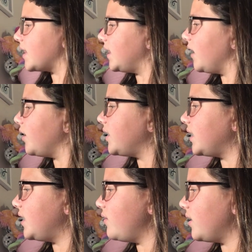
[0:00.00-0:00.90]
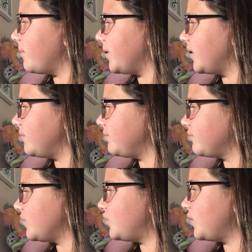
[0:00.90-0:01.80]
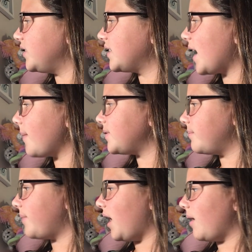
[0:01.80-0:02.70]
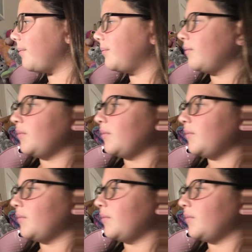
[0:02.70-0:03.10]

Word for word: Larry the Cucumber joins Captain Bob.